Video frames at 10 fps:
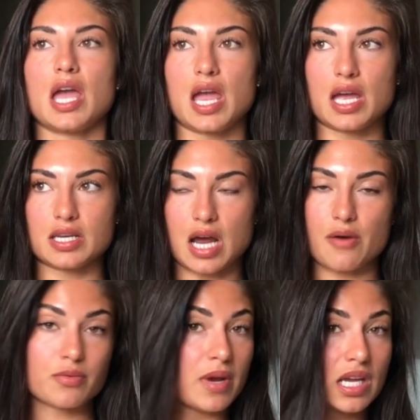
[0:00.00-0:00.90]
and
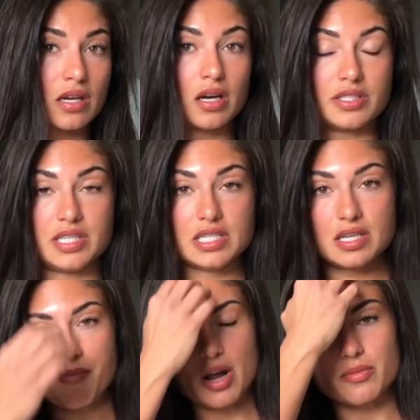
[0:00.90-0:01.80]
I would make a
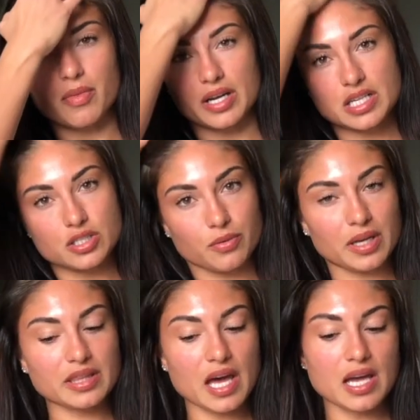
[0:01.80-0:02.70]
decent amount of money
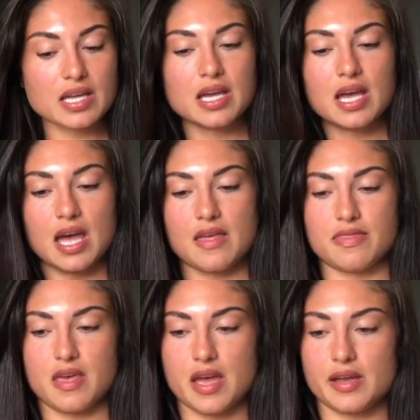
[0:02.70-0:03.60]
doing that.
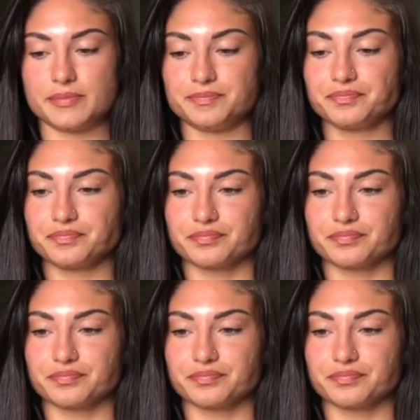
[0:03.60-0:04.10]
And then